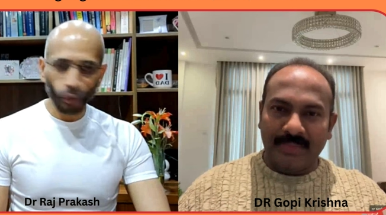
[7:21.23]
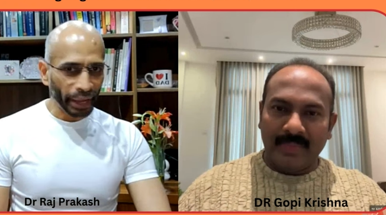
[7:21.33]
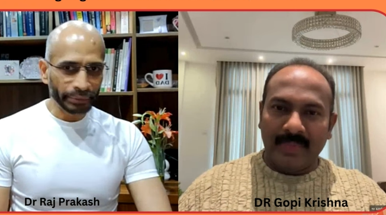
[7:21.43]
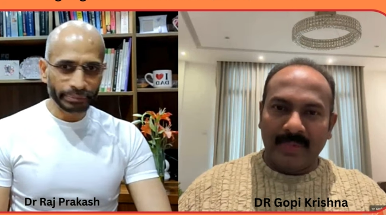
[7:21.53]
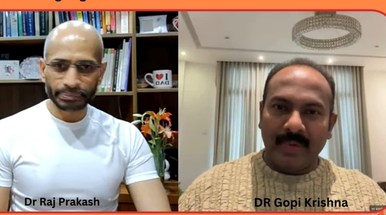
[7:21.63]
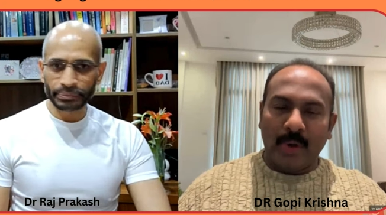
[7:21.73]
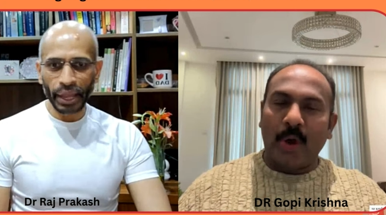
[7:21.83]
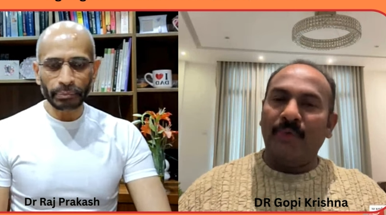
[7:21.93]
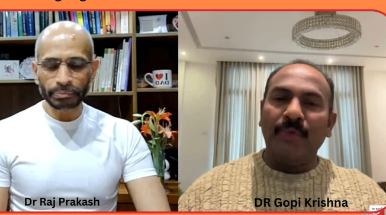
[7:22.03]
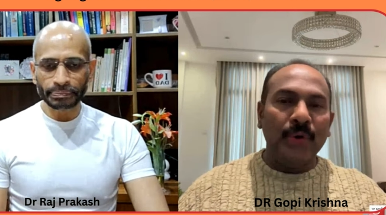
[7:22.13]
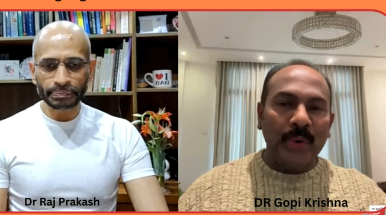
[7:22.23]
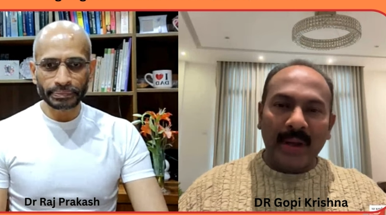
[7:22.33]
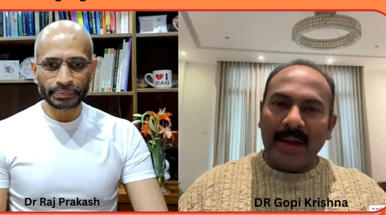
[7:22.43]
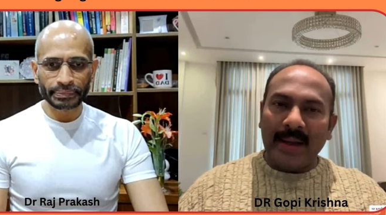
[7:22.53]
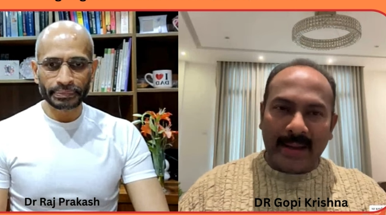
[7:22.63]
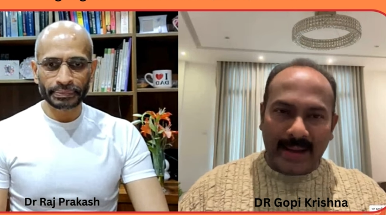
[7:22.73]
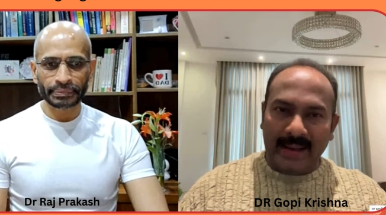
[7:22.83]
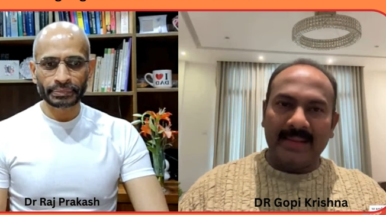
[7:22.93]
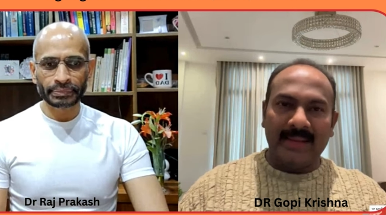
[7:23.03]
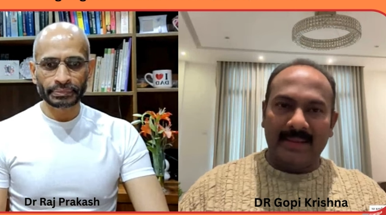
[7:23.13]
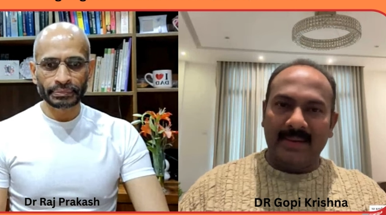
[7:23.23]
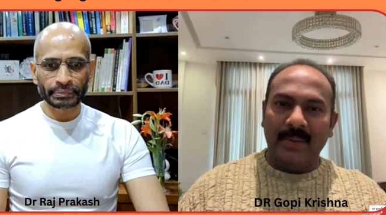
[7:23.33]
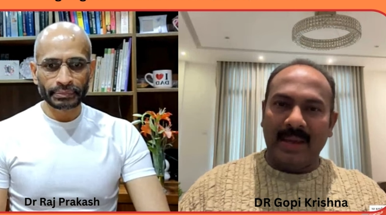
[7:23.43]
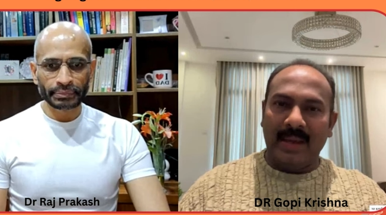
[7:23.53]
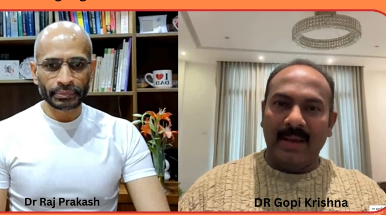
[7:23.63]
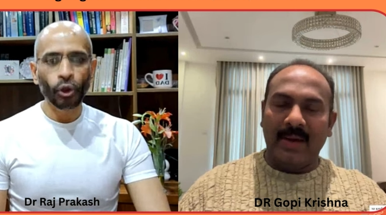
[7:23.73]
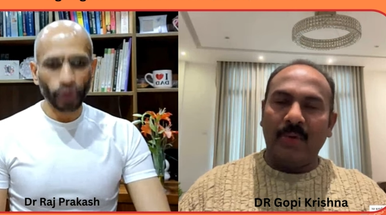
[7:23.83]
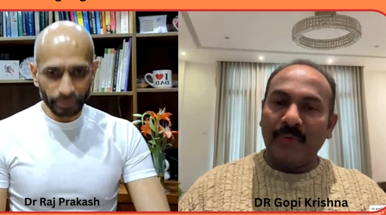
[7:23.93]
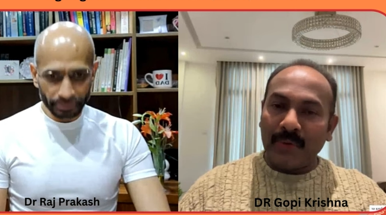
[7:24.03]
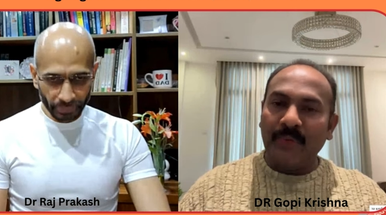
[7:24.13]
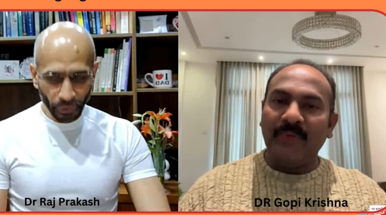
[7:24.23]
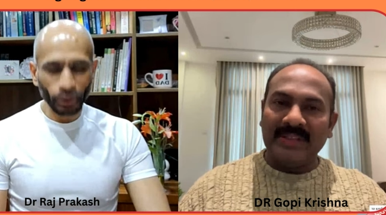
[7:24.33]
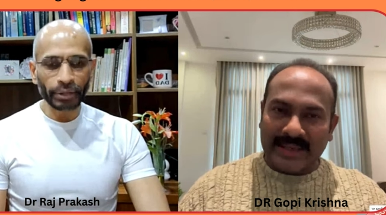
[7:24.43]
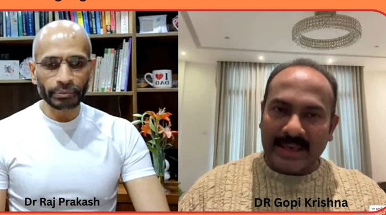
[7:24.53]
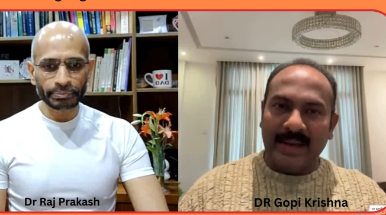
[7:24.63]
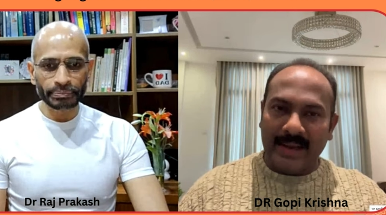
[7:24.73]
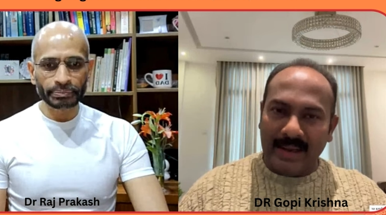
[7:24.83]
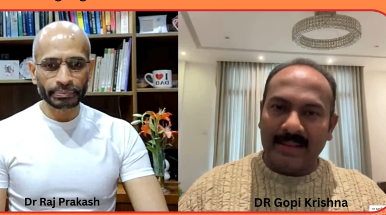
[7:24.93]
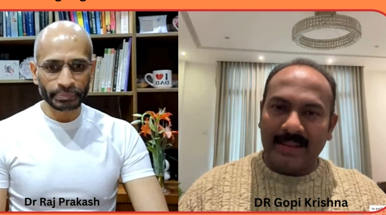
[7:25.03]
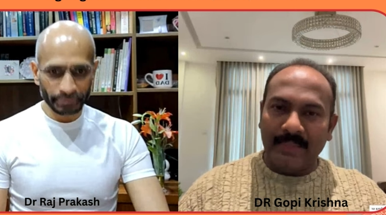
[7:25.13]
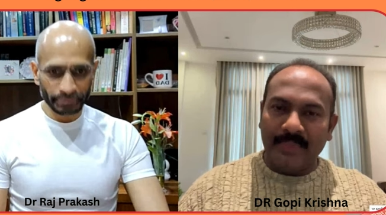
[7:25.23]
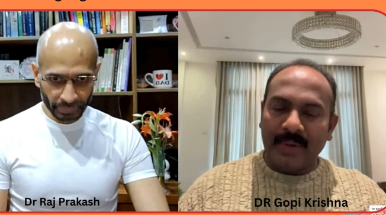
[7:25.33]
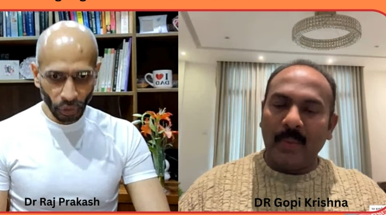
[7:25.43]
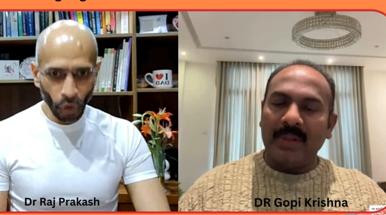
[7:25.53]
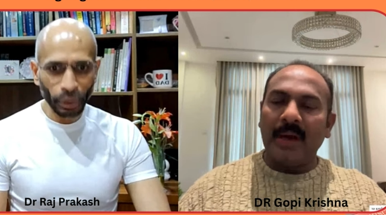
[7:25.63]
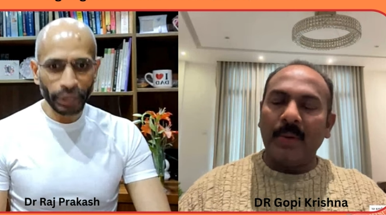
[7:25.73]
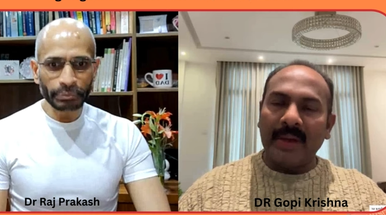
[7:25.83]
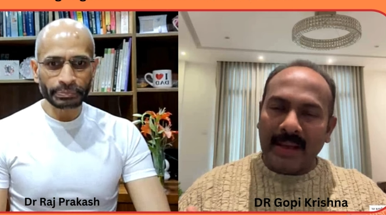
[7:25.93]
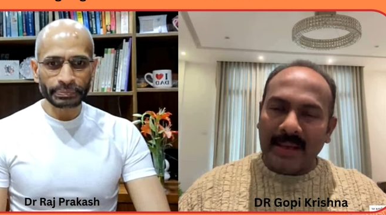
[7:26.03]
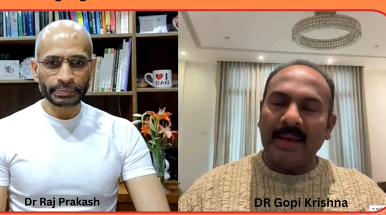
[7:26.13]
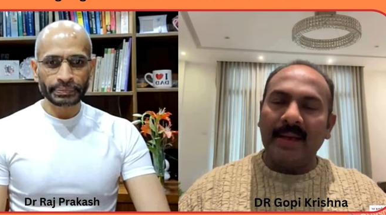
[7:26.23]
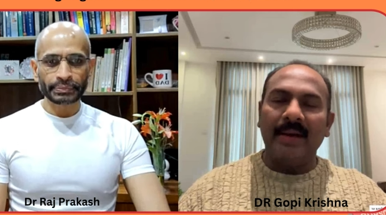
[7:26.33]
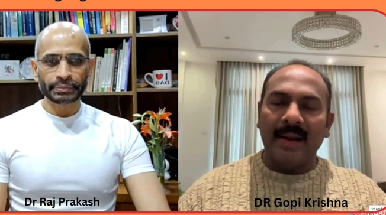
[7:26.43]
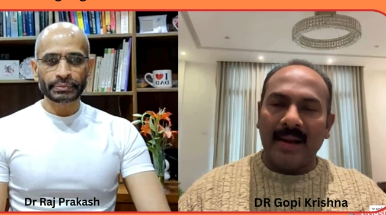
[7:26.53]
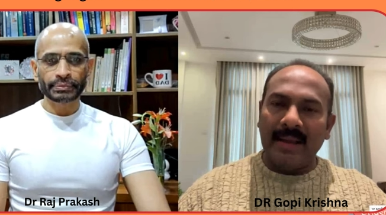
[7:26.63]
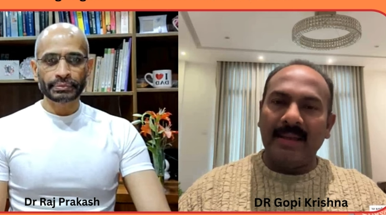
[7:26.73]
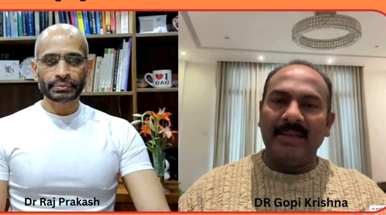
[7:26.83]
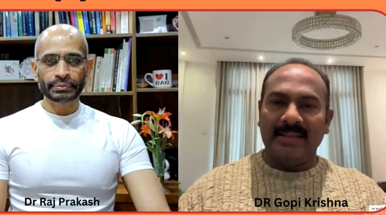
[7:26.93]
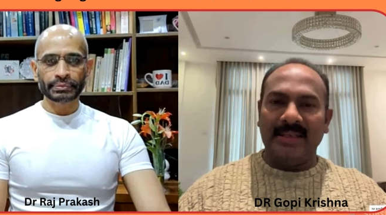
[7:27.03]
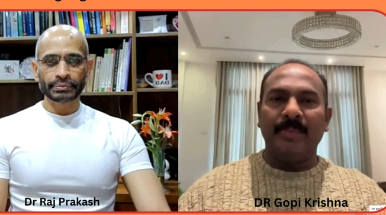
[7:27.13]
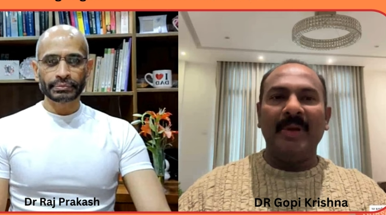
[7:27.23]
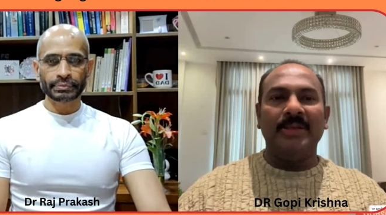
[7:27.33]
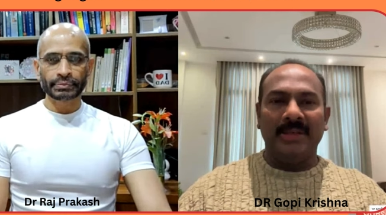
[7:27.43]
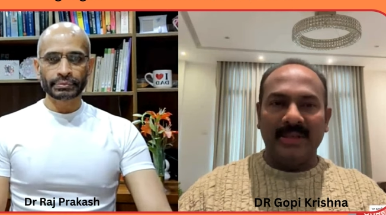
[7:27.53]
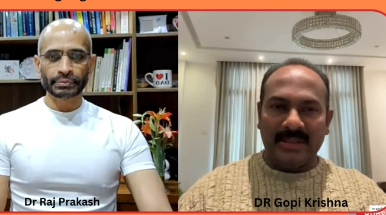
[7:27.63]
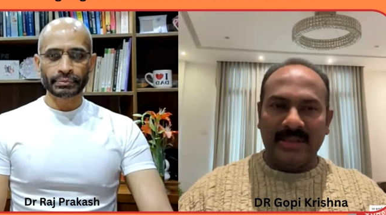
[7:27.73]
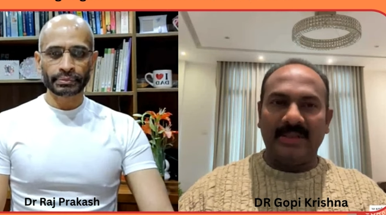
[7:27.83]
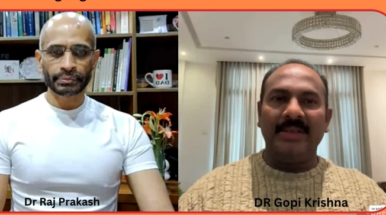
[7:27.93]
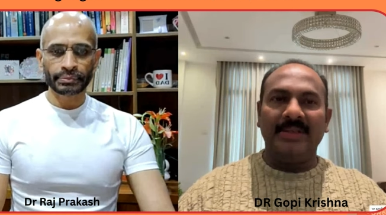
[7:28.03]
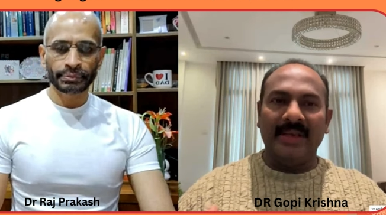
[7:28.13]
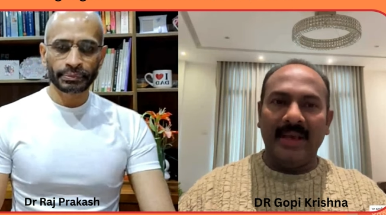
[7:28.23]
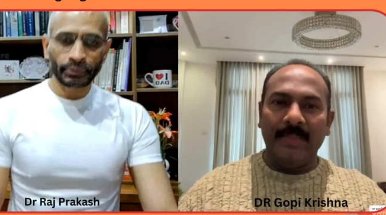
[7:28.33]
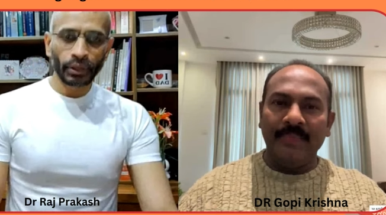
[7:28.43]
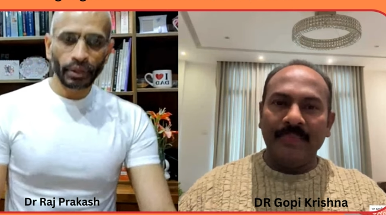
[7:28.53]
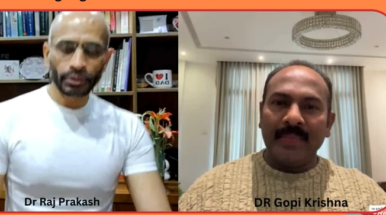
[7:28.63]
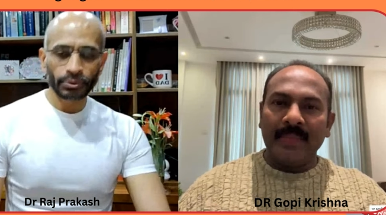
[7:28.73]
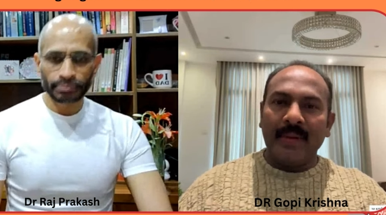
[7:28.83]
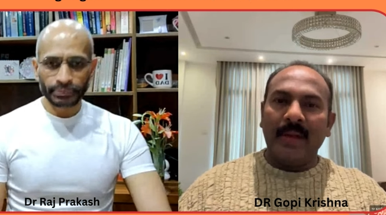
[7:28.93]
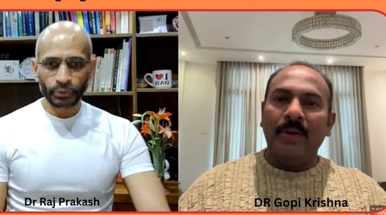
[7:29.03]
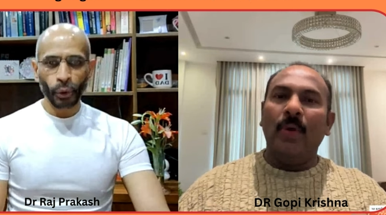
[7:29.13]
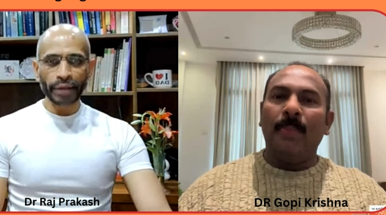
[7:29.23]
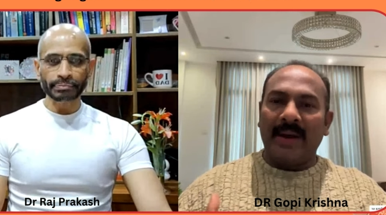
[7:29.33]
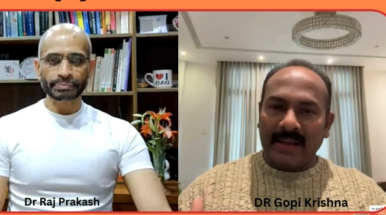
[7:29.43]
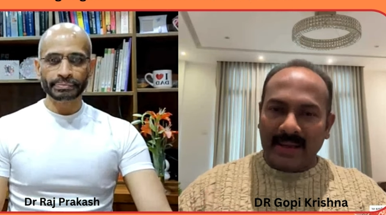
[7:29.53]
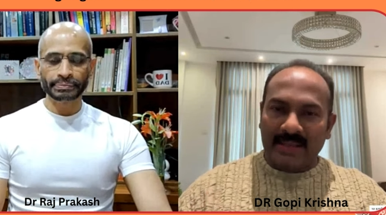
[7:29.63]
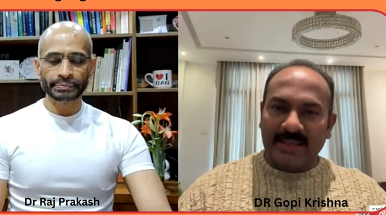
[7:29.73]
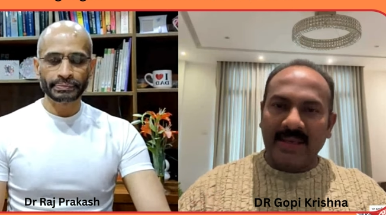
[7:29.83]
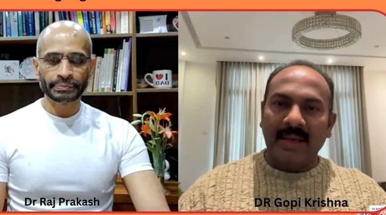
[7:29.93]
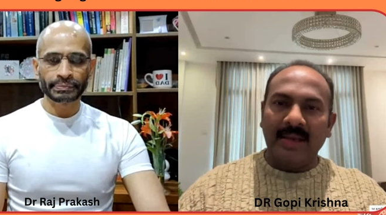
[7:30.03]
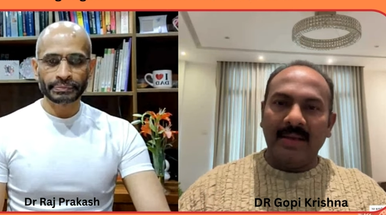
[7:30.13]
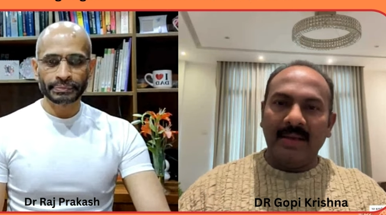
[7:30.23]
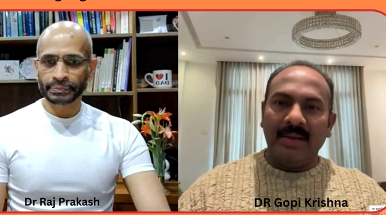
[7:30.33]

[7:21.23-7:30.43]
Speaker 1: Okay. Yeah. Good health. Okay. Of good physical health without okay. any underlying disease, major diseases, say, no right. pregnancy,